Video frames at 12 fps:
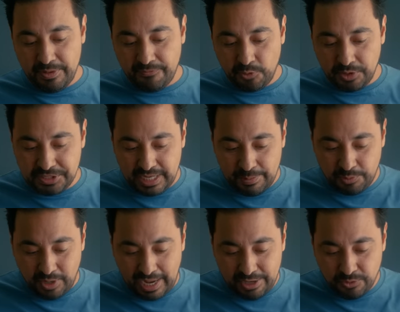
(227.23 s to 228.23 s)
But for
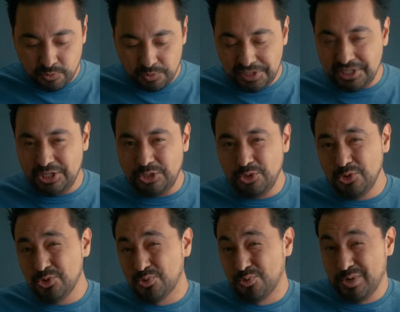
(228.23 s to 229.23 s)
example, I don't really
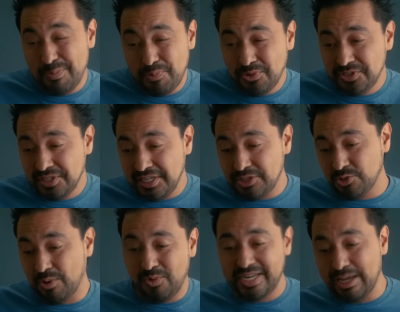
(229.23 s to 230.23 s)
use ripple delete,
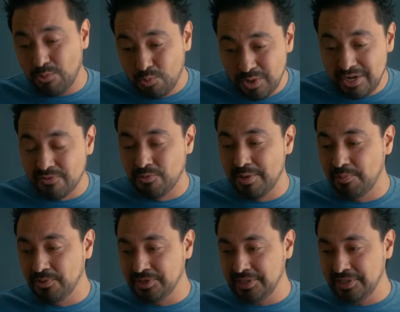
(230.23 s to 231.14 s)
so I wanna get rid of ripple